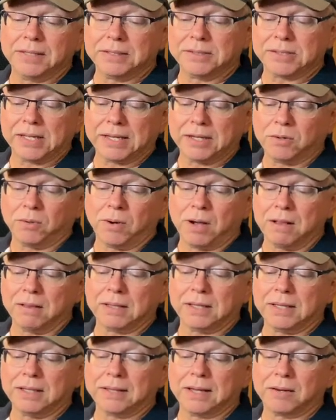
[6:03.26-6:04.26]
is a
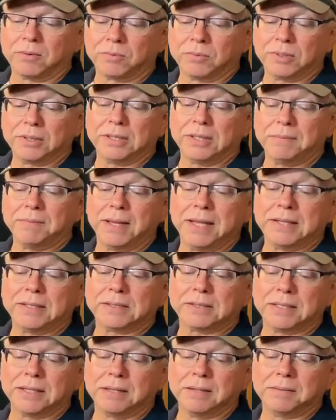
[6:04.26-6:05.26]
quality that really
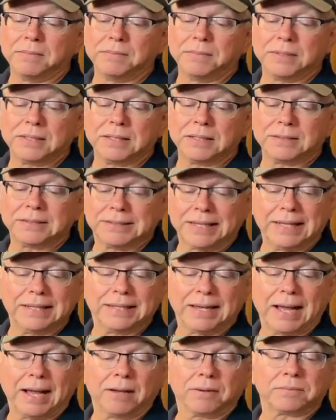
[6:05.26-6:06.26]
makes them
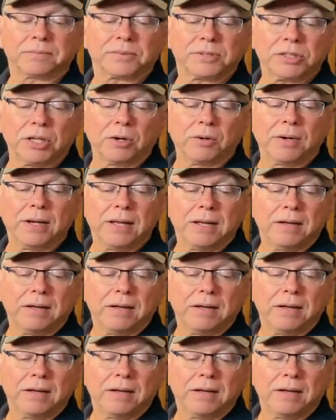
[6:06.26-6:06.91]
stand out. So